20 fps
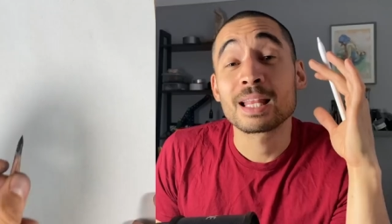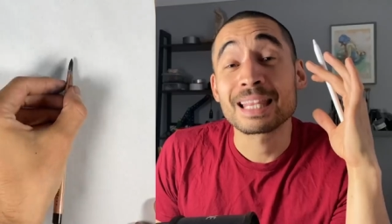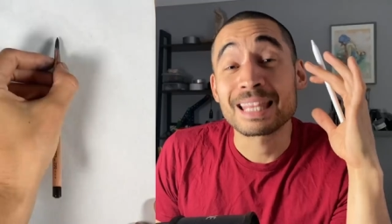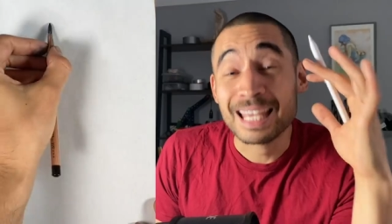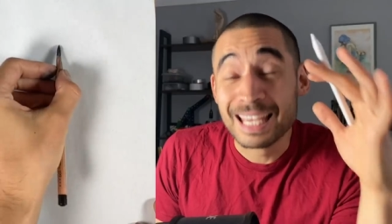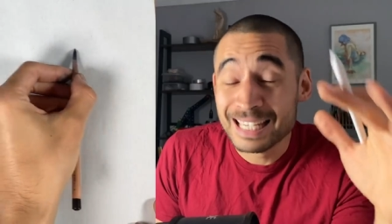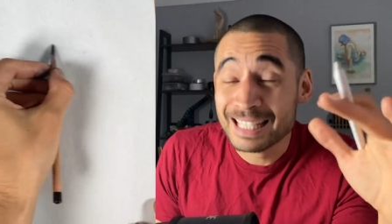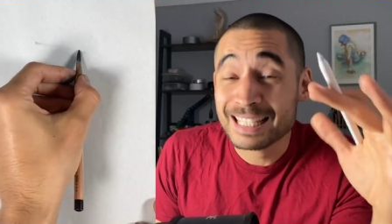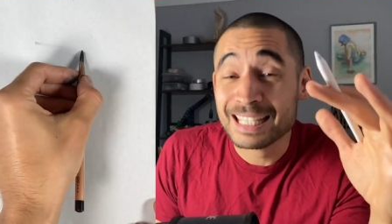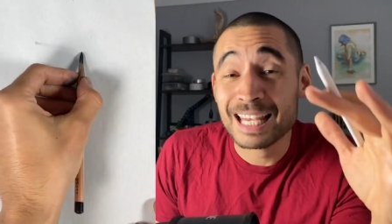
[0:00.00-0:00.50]

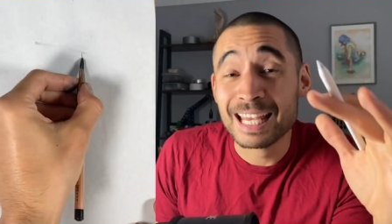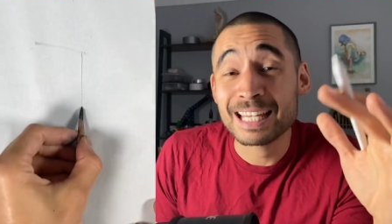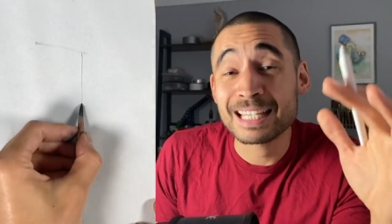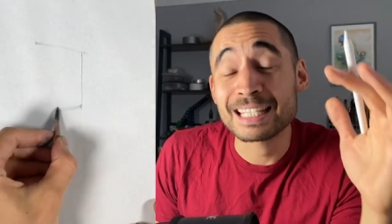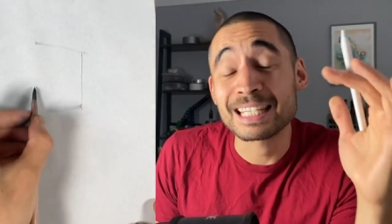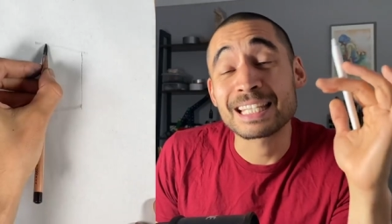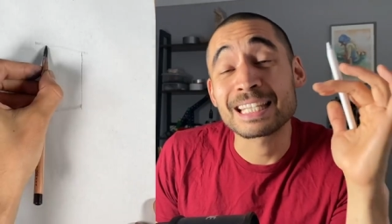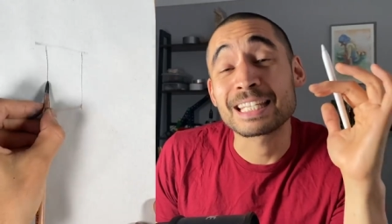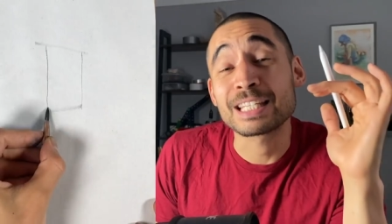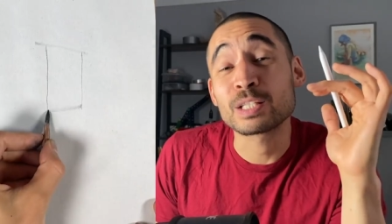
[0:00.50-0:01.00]
They
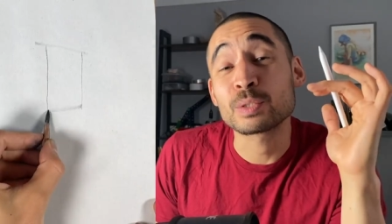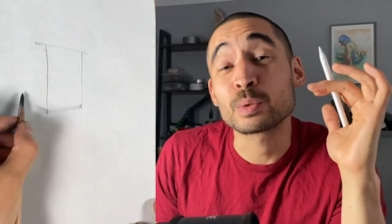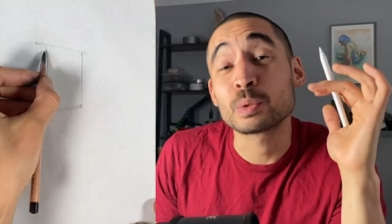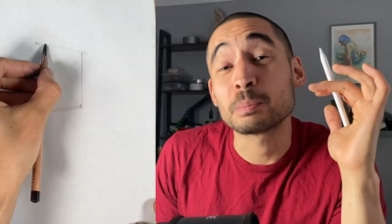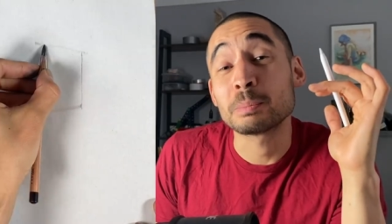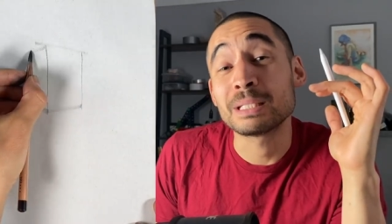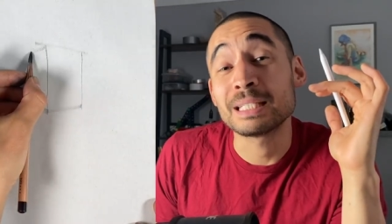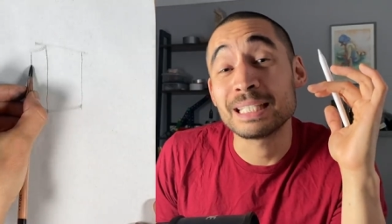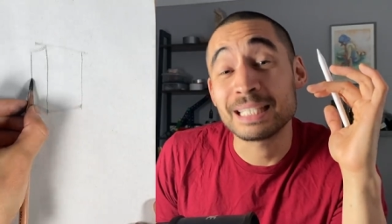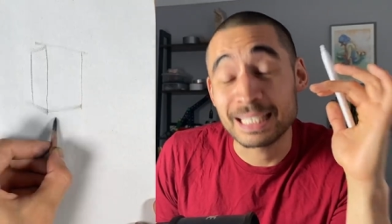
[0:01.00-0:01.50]
said this
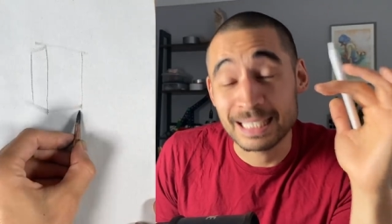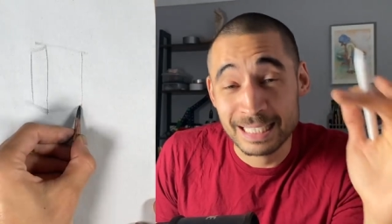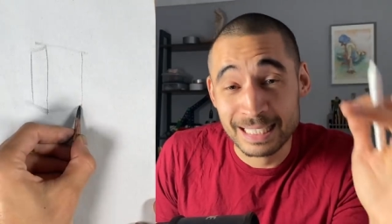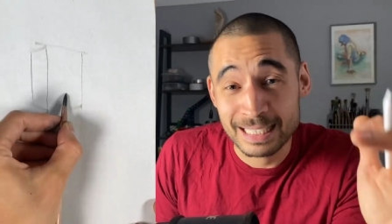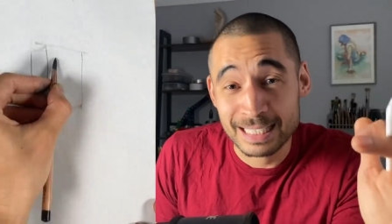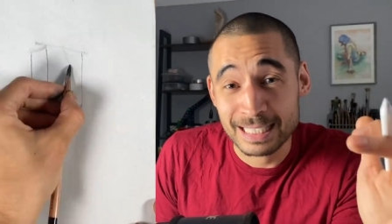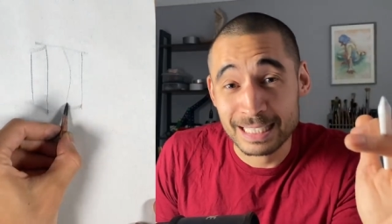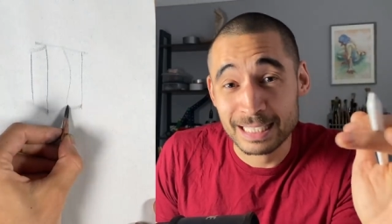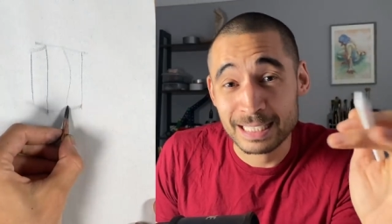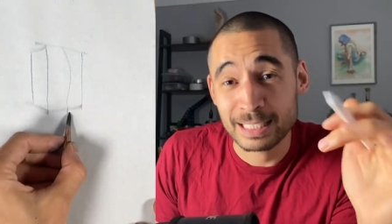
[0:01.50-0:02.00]
would be
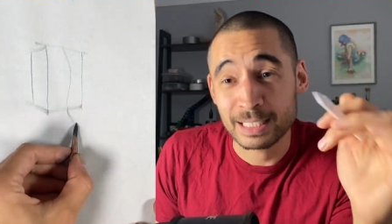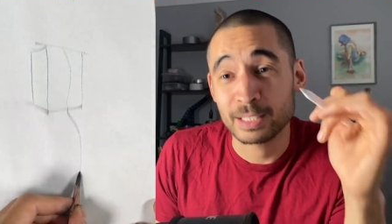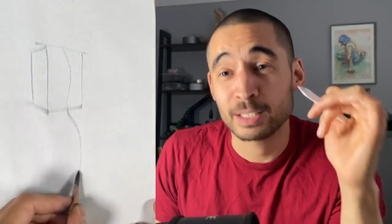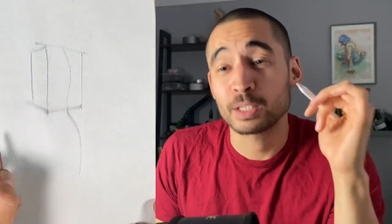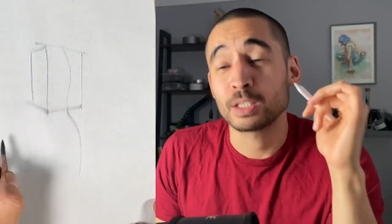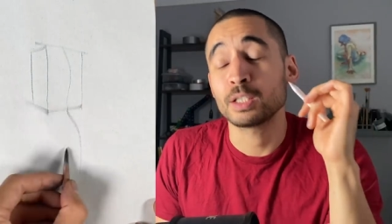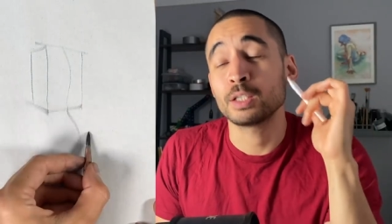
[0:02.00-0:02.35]
easy.